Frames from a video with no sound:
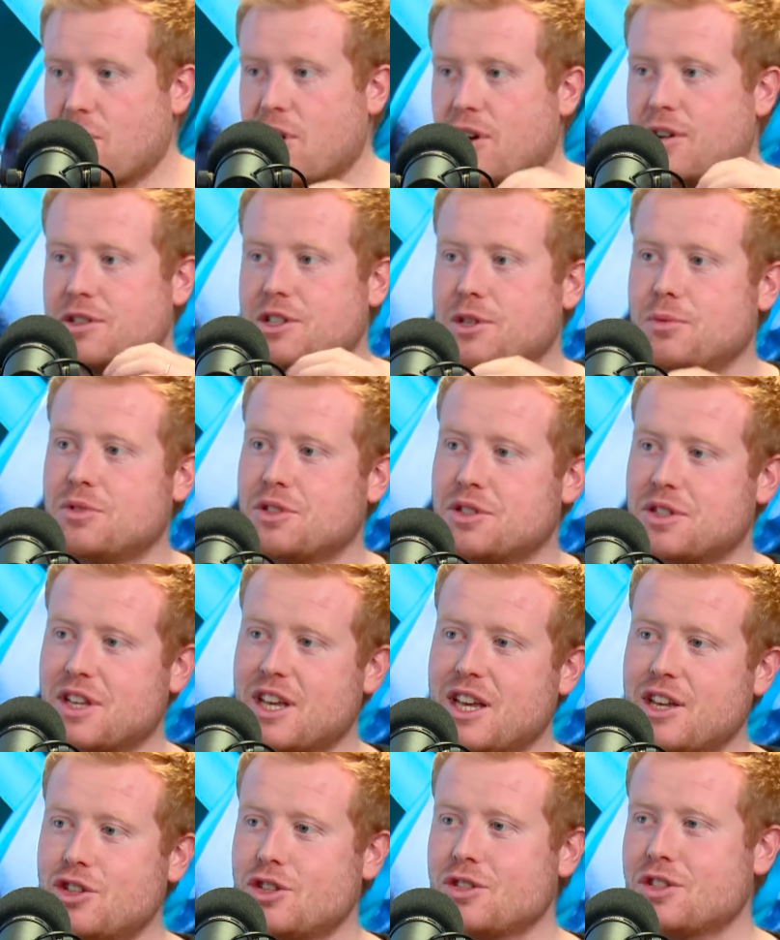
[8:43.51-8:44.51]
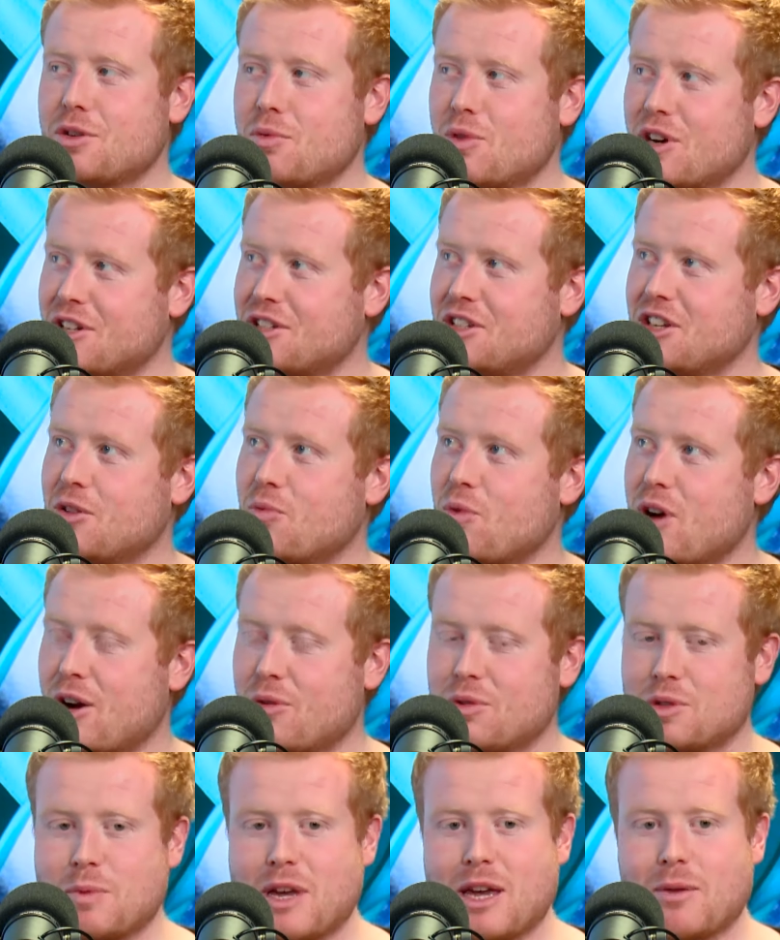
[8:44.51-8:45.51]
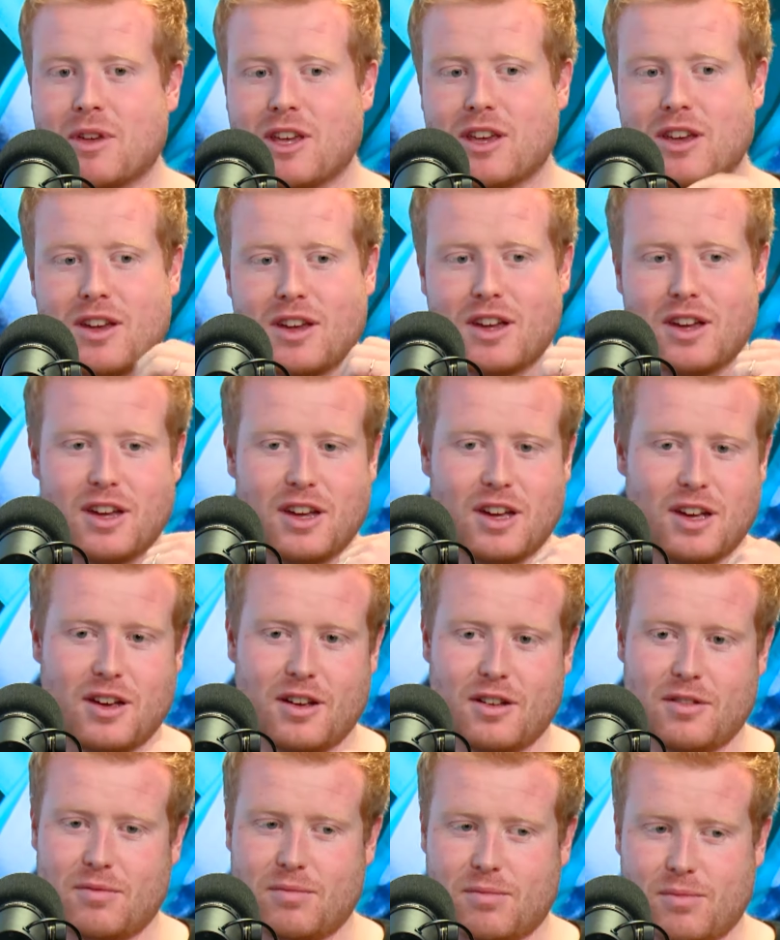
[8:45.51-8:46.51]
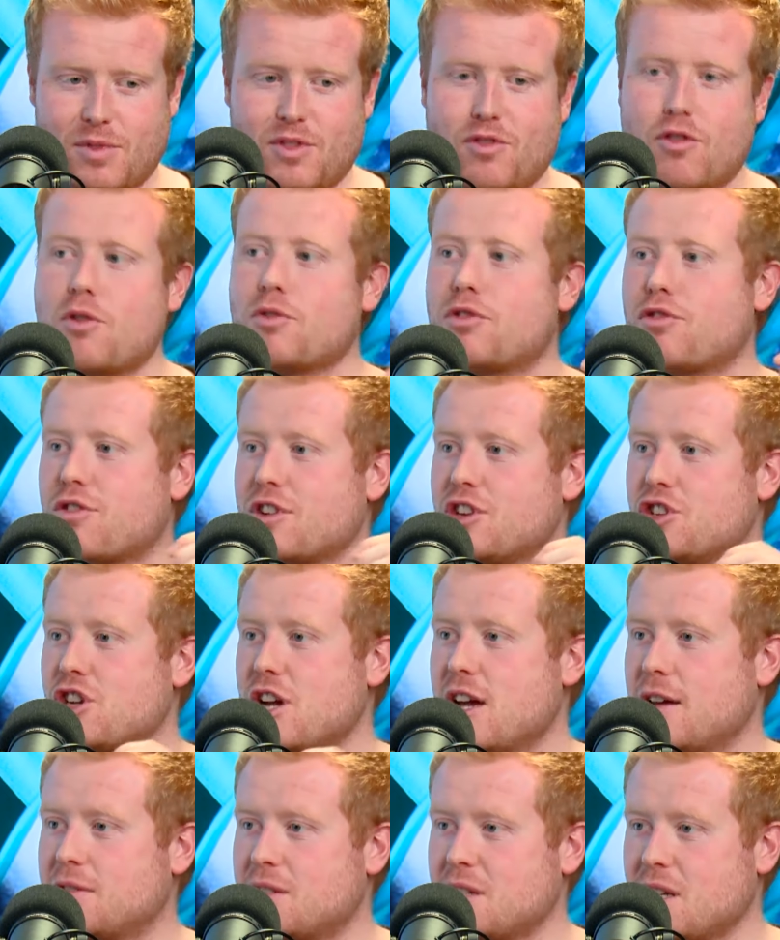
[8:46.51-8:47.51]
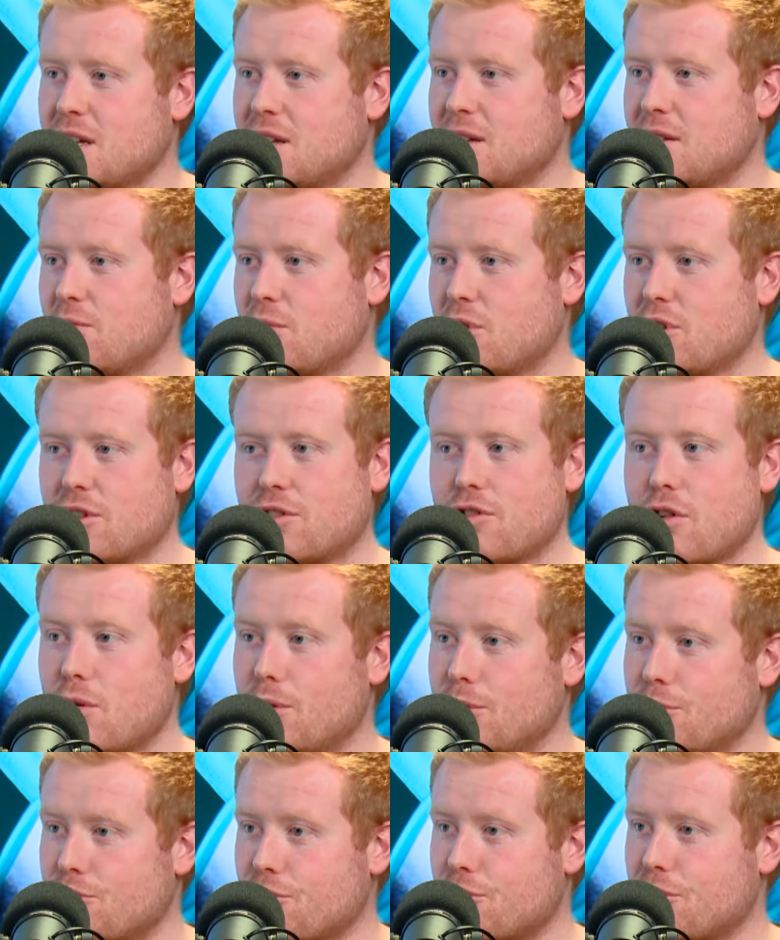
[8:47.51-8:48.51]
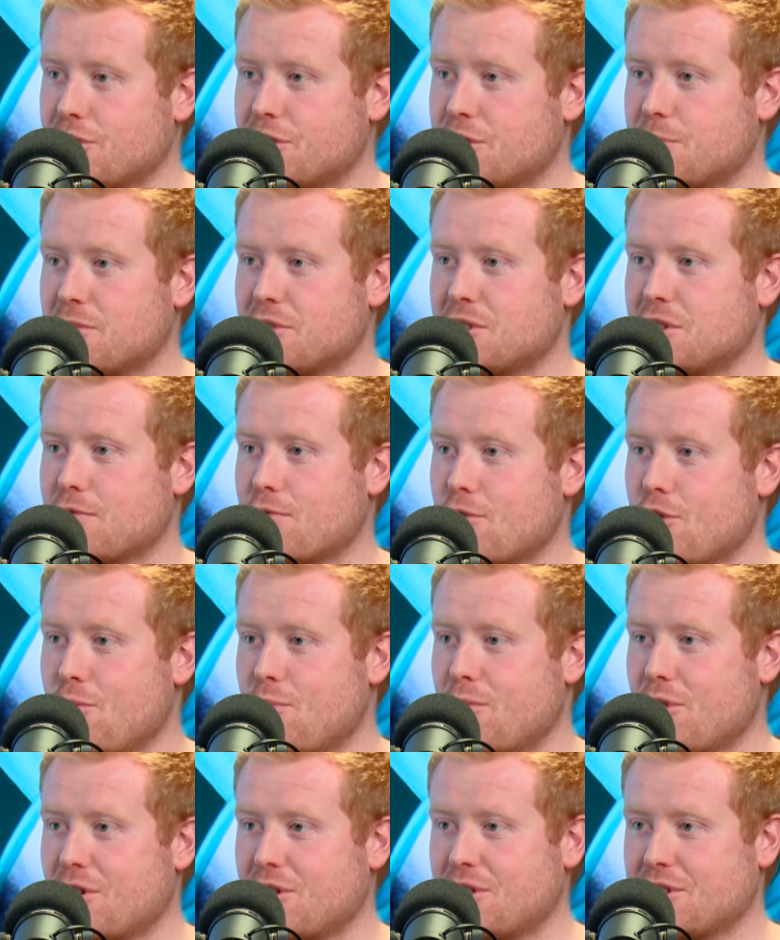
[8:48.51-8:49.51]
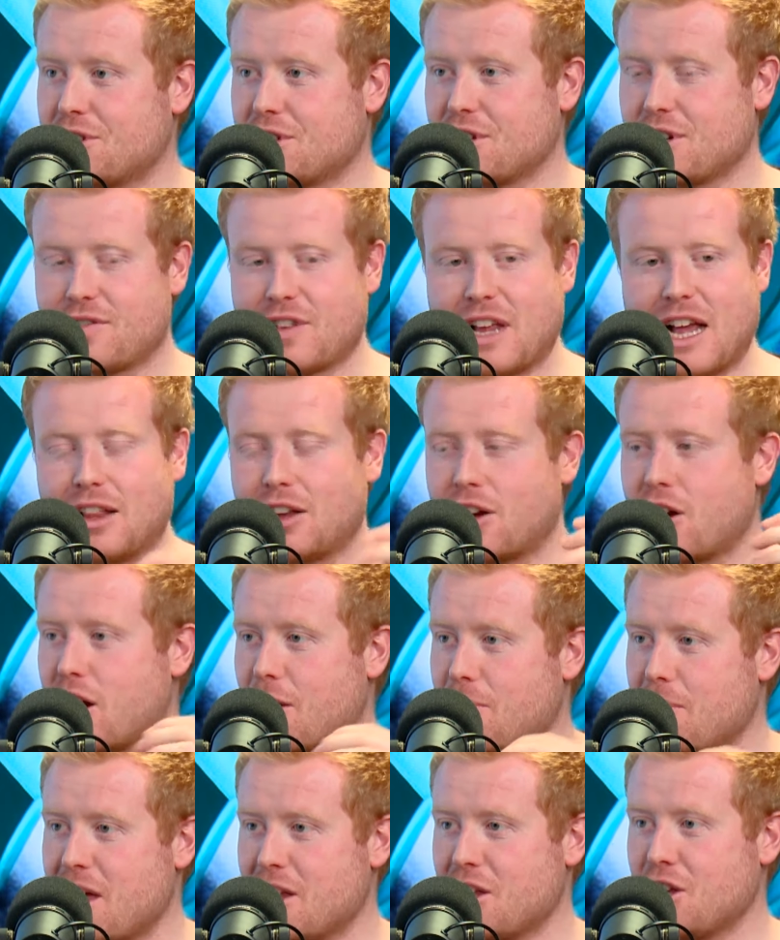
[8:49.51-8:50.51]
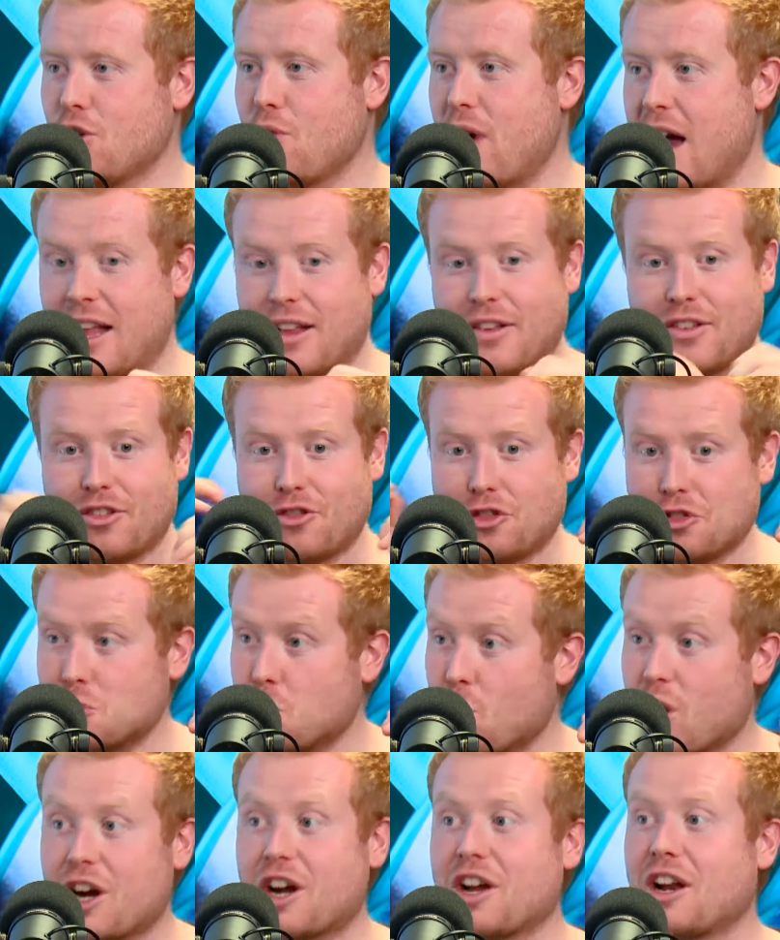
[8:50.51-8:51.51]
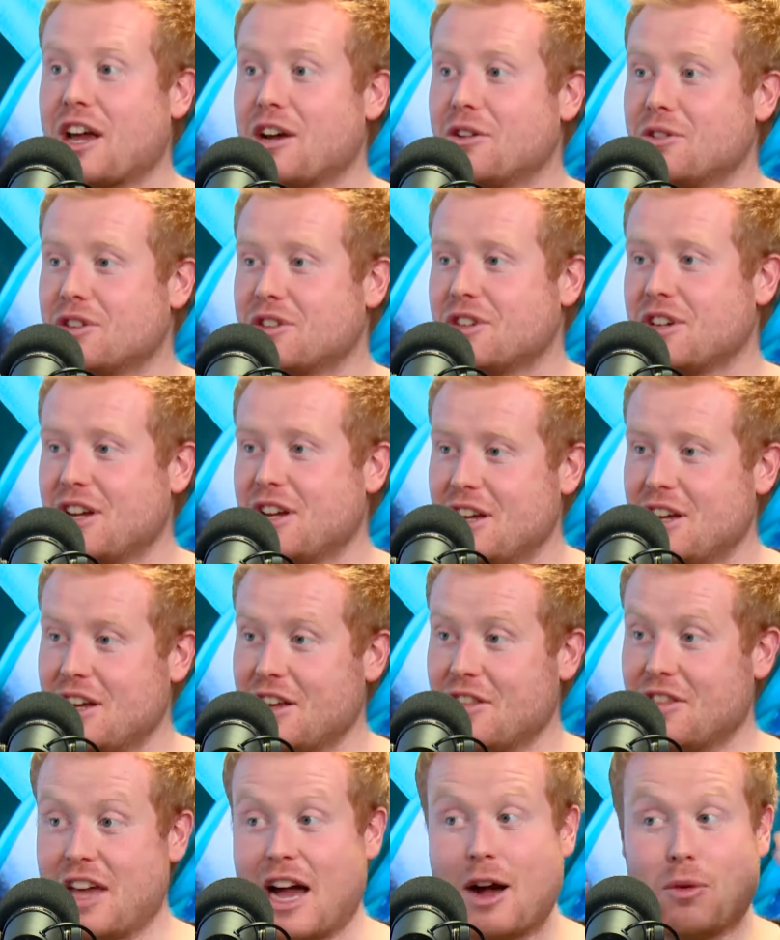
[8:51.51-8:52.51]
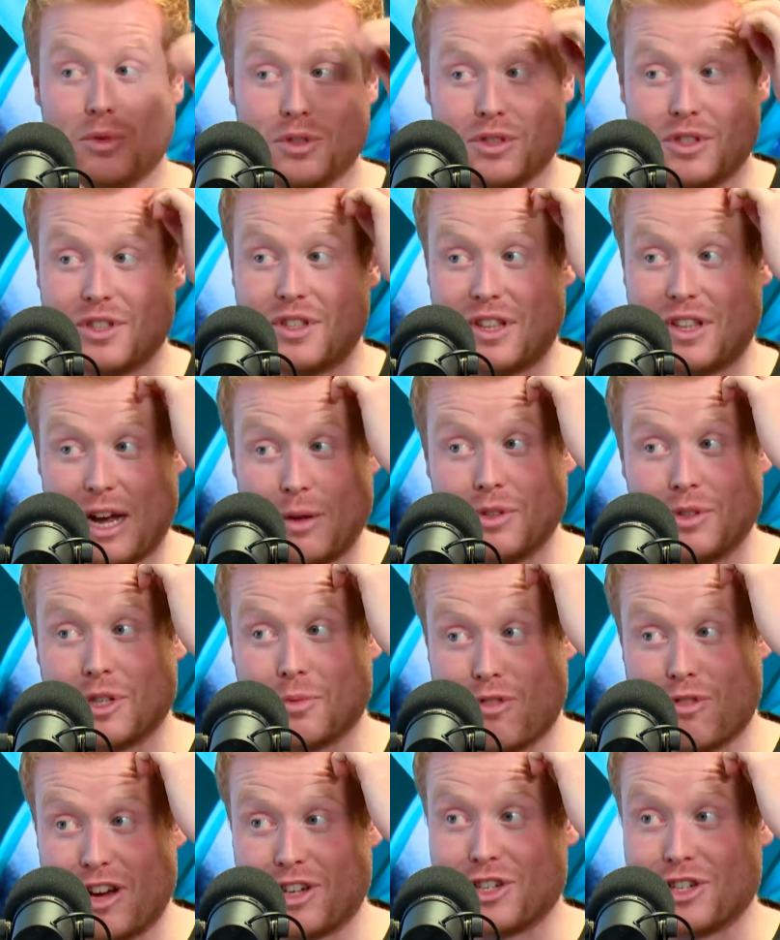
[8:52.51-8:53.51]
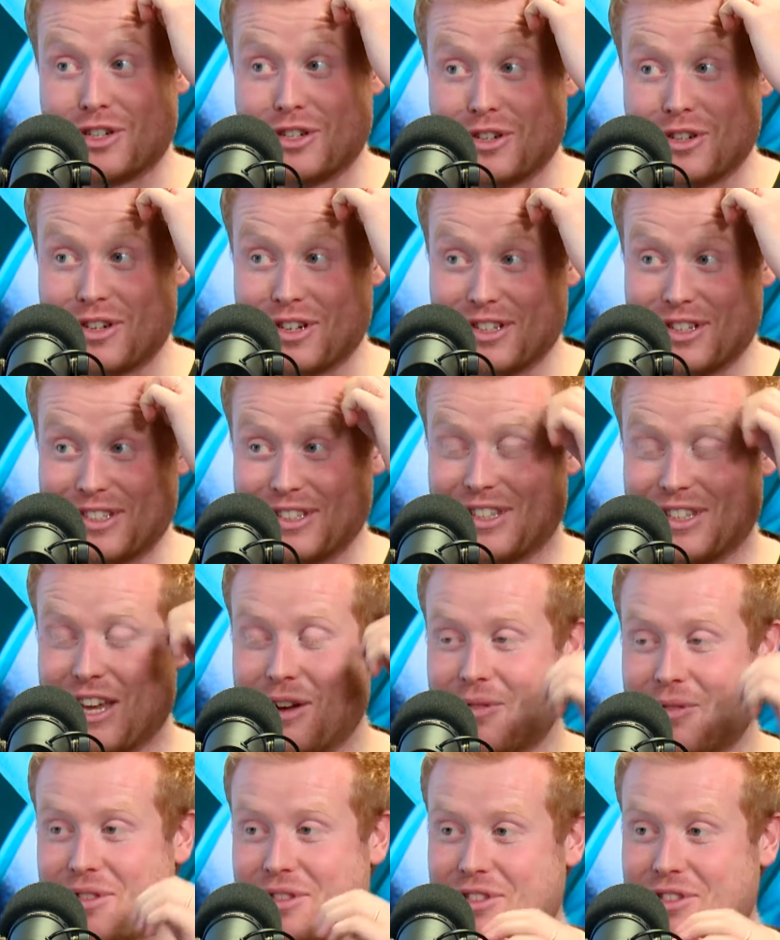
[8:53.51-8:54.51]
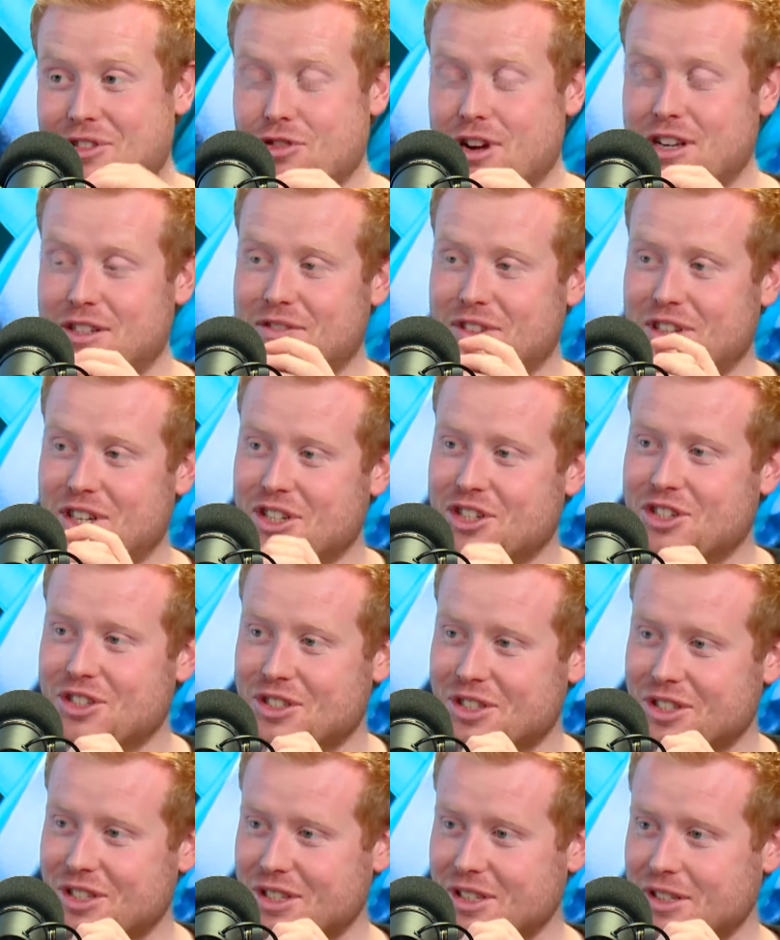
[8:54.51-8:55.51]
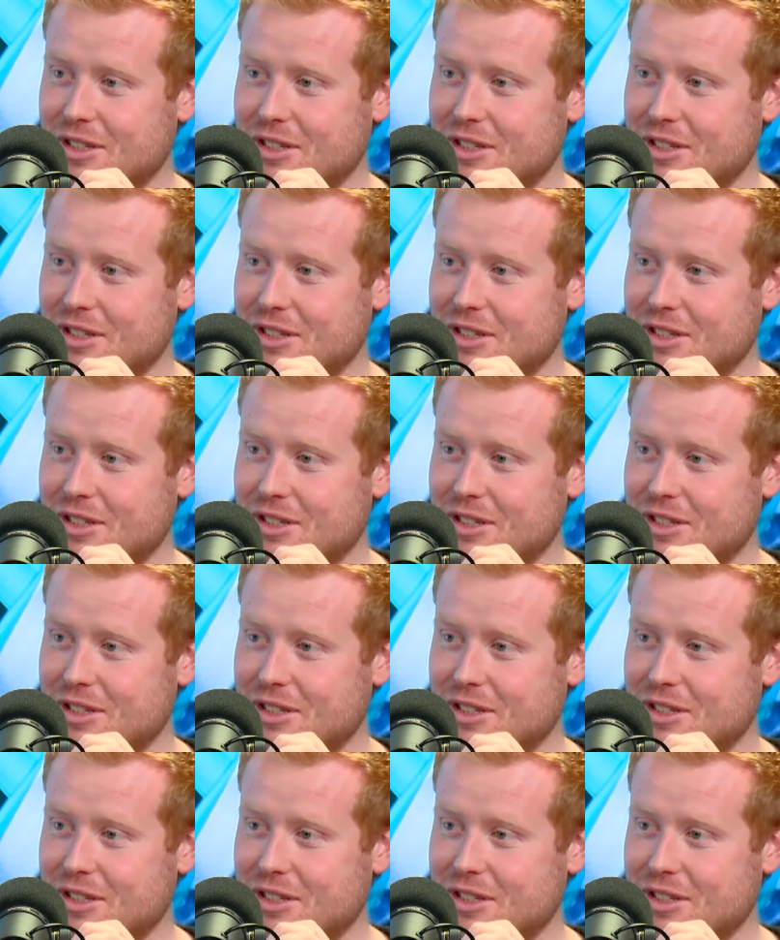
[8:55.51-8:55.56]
Whereas it was the kitchens I worked in where it was maybe throw 3 chefs in, we're going to throw 100 customers in the room, we're going to serve an a la carte menu and just work it out. That was the pressure cooker. They were the stressful kitchens.